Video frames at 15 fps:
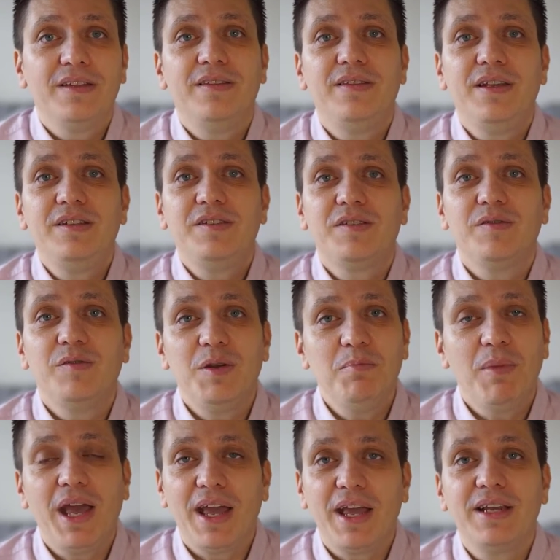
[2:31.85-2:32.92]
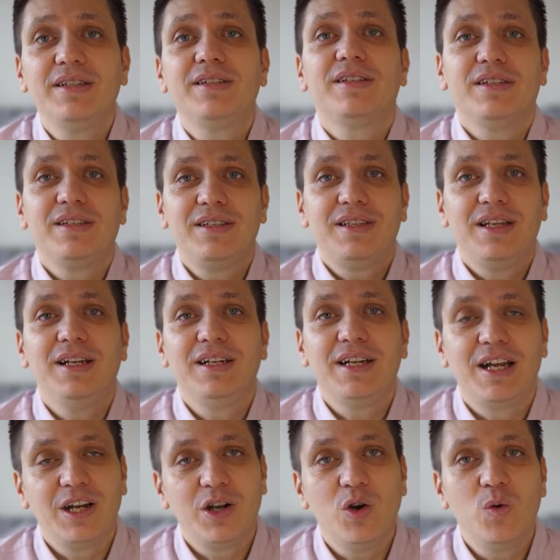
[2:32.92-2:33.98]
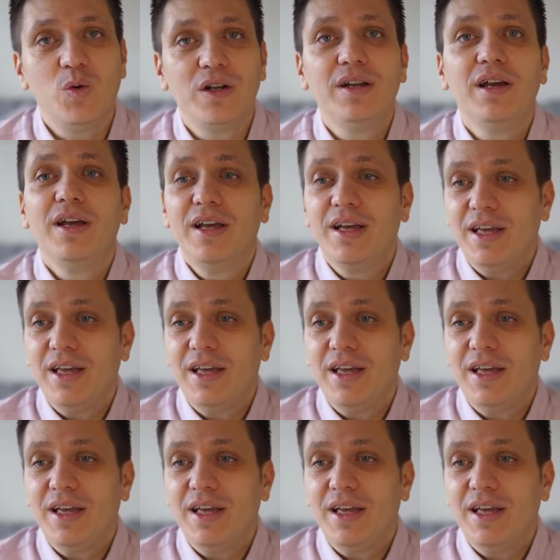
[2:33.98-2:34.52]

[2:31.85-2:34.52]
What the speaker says: this remains still an unknown